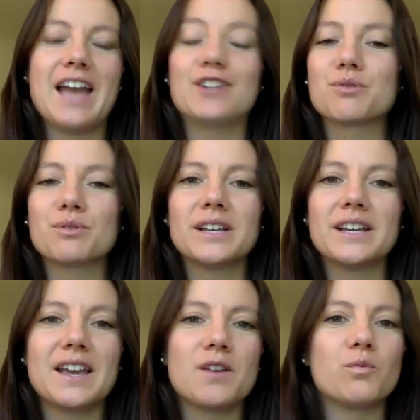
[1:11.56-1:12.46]
And
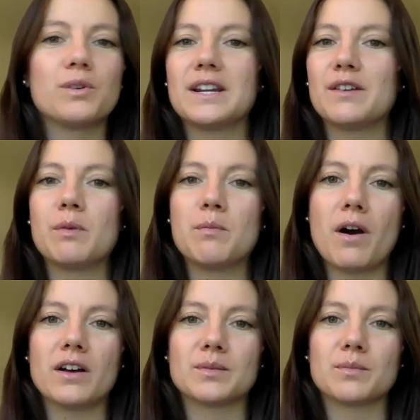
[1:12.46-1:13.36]
truly, it wouldn't have been
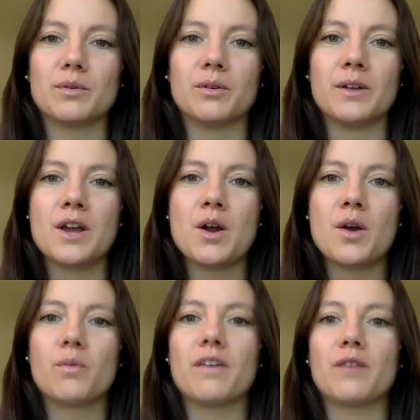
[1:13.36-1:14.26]
possible
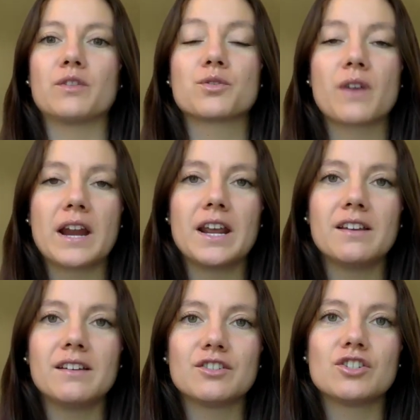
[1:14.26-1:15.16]
without the
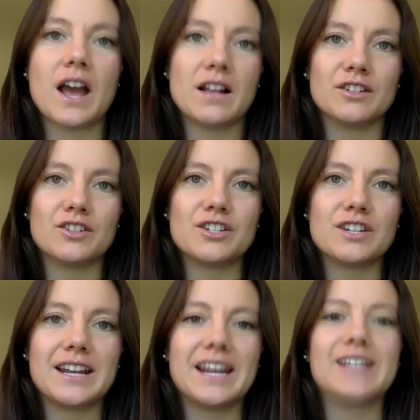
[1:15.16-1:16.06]
training, challenge,
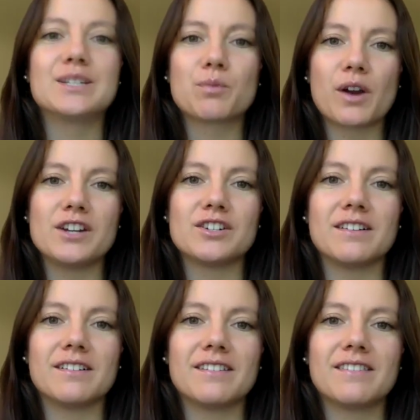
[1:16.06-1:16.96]
and
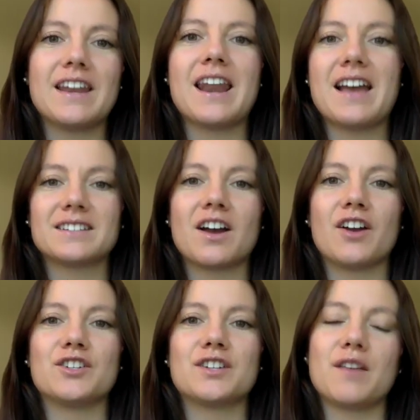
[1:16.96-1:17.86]
inspiration that NASA
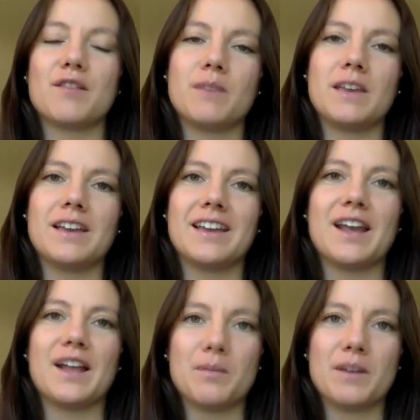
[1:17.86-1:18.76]
Hunch gave me in
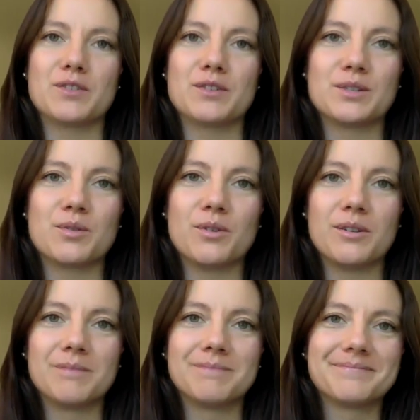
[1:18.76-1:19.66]
elementary
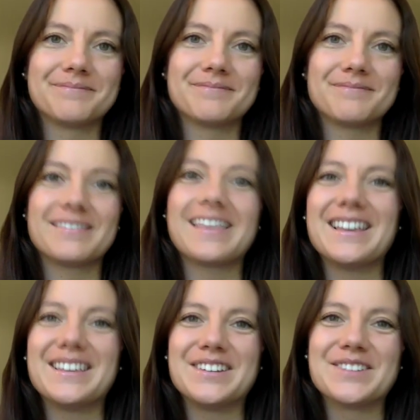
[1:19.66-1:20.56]
school.
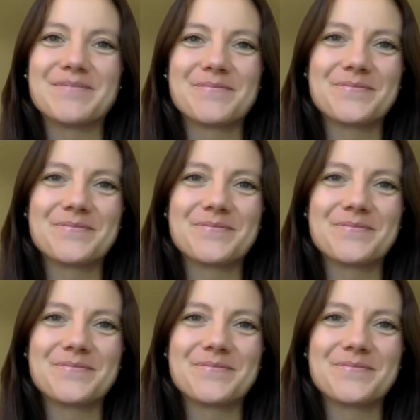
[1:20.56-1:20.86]
Thank you.